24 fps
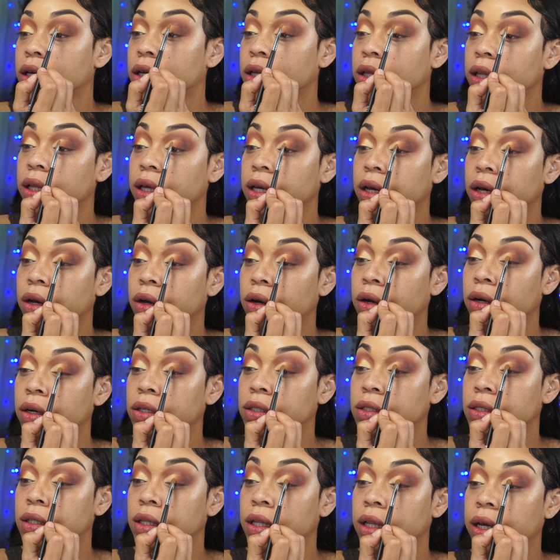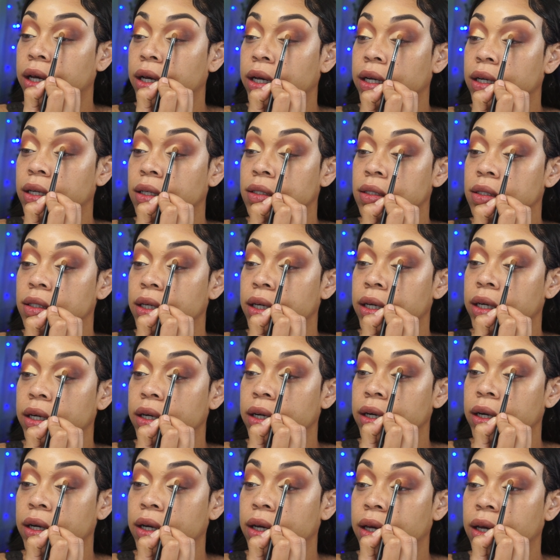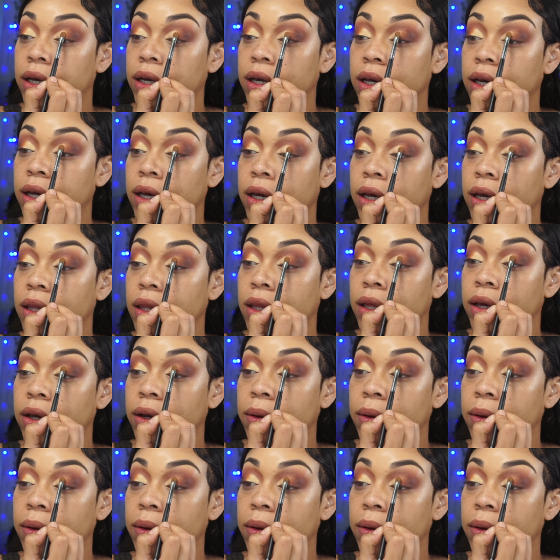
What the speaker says: like a harsh line is there. And then go